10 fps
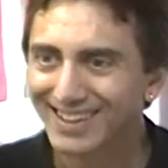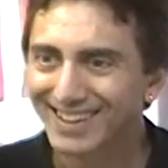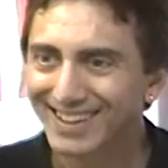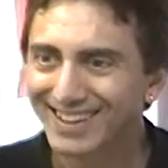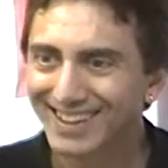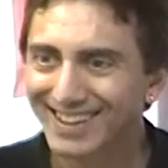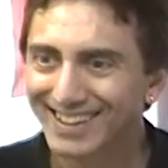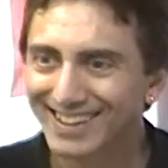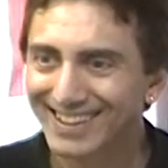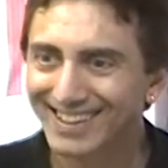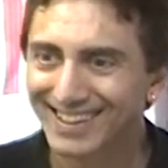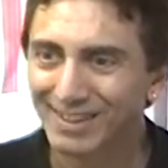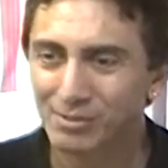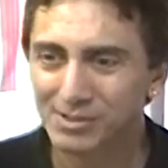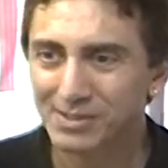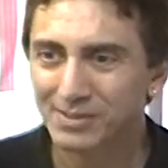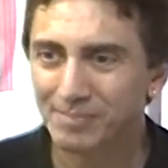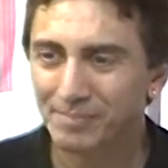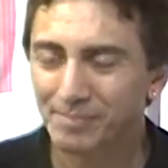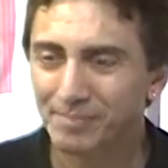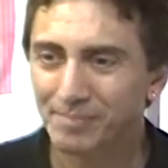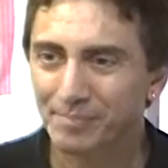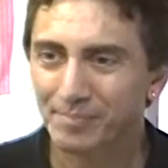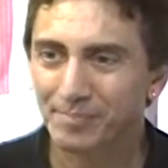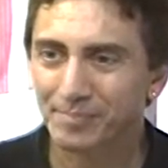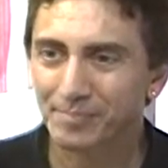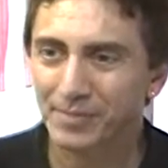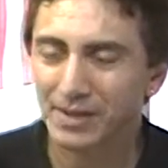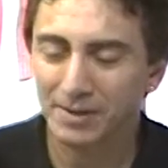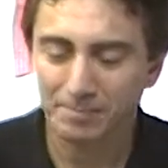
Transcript: Well, the Bible says was, when you hold a feast, yeah.